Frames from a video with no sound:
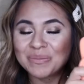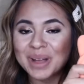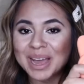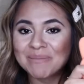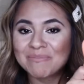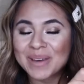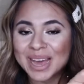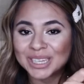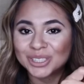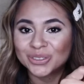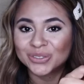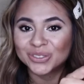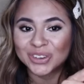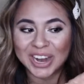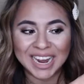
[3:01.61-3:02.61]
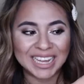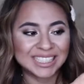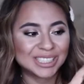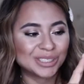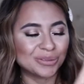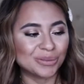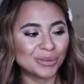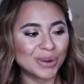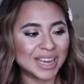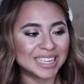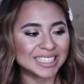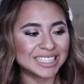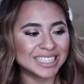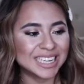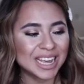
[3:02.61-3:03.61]
of my best friends
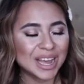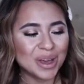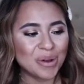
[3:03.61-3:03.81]
went